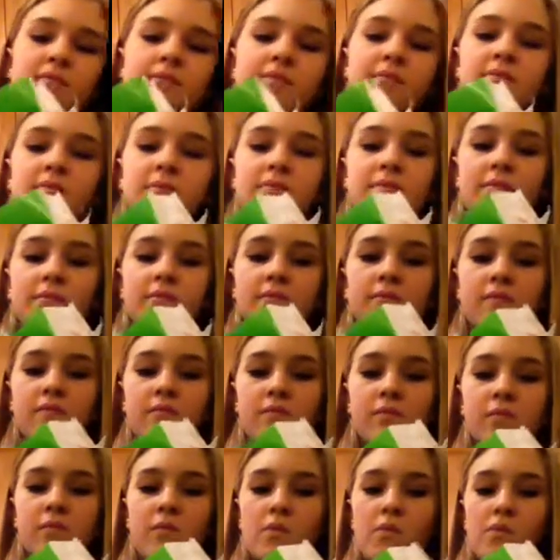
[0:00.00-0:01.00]
the
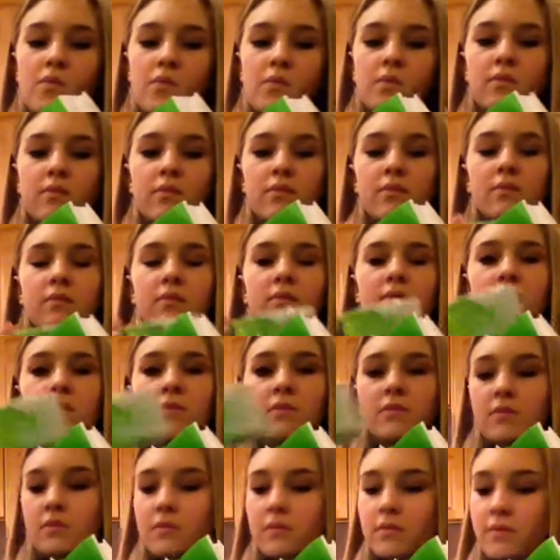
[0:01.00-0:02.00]
recipe calls for
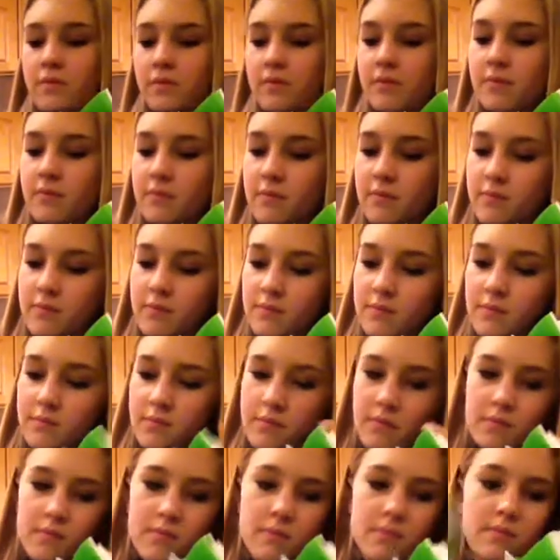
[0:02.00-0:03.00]
2.5 cups,
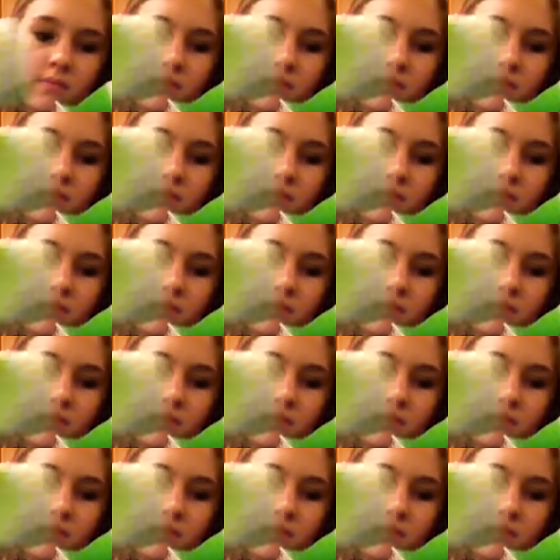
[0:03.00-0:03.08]
but I